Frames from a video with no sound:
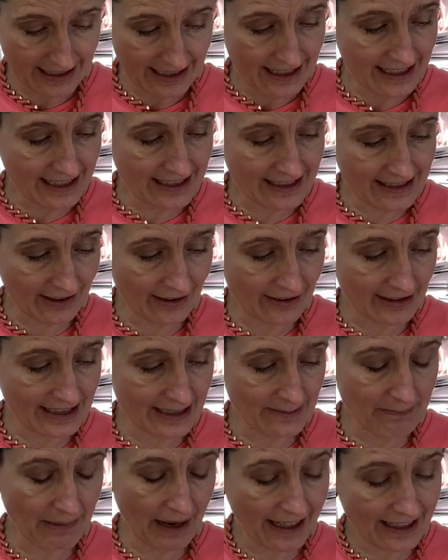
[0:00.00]
He
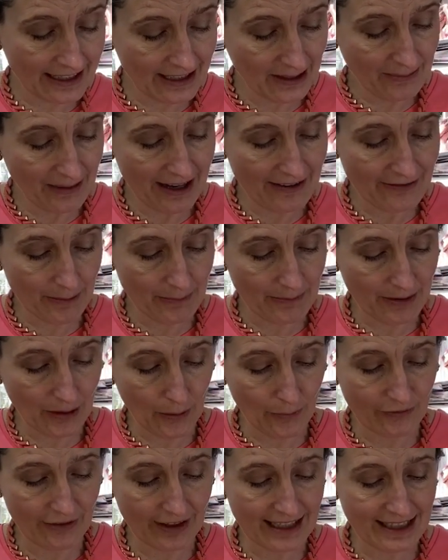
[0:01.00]
started backing away from the
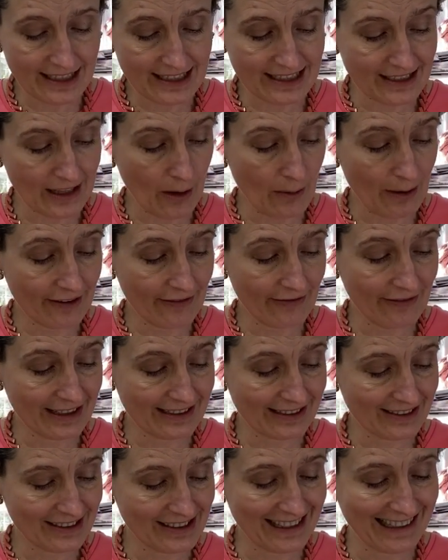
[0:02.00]
coffin as Stoic
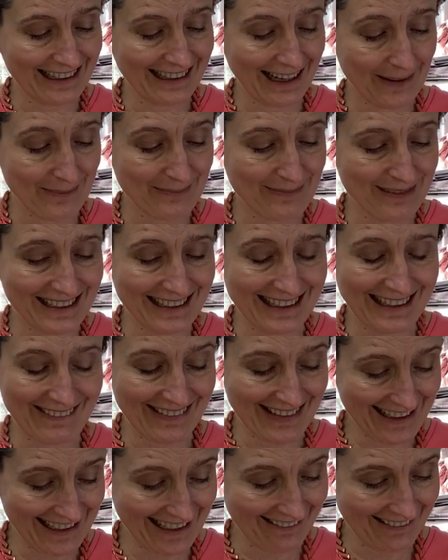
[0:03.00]
fiddles clumsily
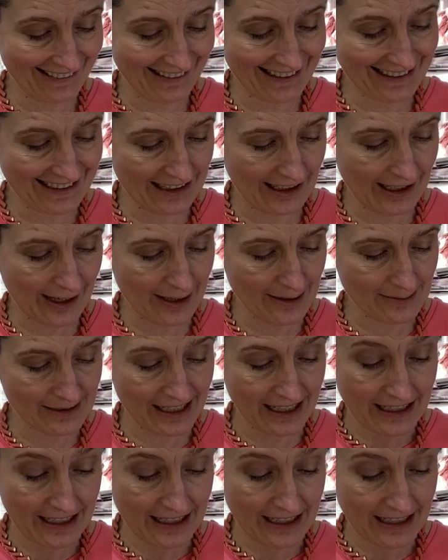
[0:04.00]
with the iron clasps.